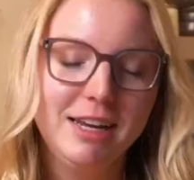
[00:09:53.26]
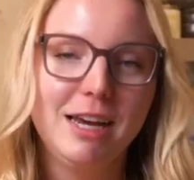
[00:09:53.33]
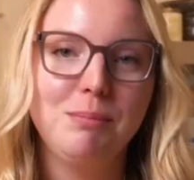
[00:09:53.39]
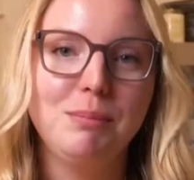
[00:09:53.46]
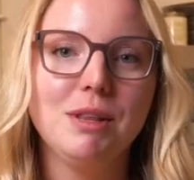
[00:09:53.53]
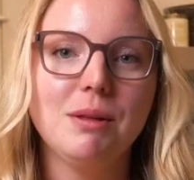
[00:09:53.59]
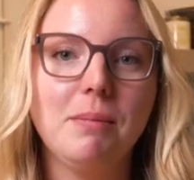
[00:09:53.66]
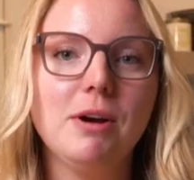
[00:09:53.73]
and
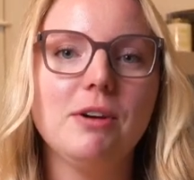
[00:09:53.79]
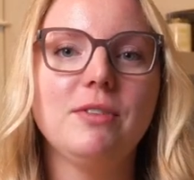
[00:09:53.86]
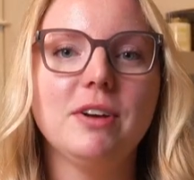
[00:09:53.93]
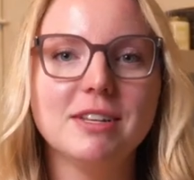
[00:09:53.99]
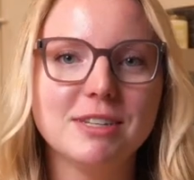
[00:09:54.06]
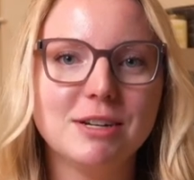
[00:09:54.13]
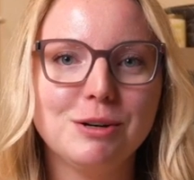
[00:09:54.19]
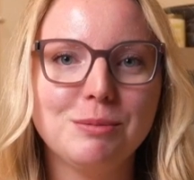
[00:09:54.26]
be the perfect
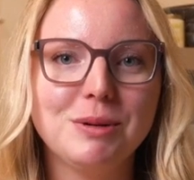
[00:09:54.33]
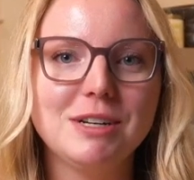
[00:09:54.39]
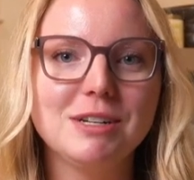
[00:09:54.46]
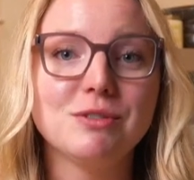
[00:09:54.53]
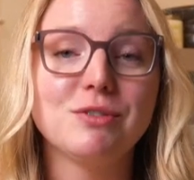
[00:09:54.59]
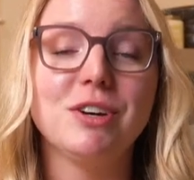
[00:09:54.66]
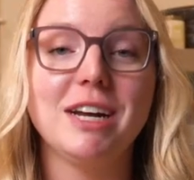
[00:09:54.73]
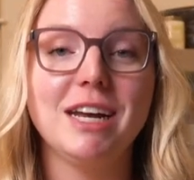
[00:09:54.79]
centerpiece
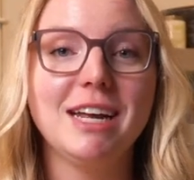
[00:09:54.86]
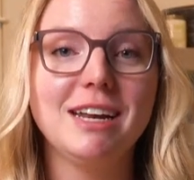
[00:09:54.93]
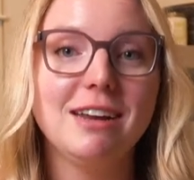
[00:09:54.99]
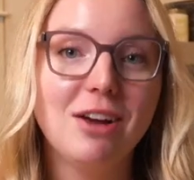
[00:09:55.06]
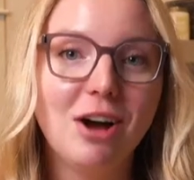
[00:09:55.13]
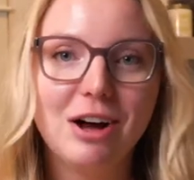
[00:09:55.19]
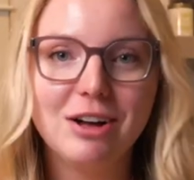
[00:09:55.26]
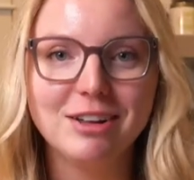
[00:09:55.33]
for any
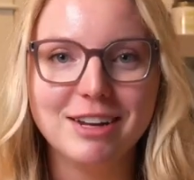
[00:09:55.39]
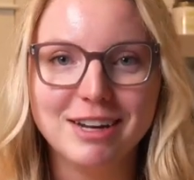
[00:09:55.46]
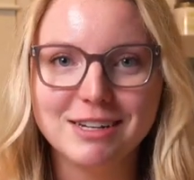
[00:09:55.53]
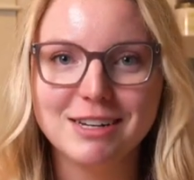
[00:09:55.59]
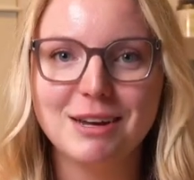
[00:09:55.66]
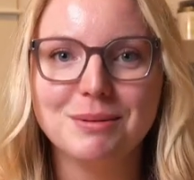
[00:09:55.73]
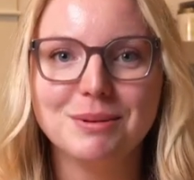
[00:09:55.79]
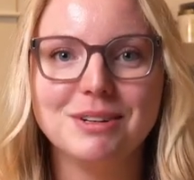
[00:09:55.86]
holiday
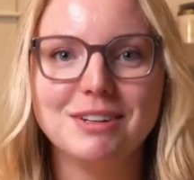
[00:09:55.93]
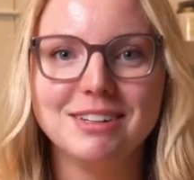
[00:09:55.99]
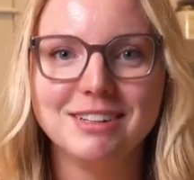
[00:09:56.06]
table.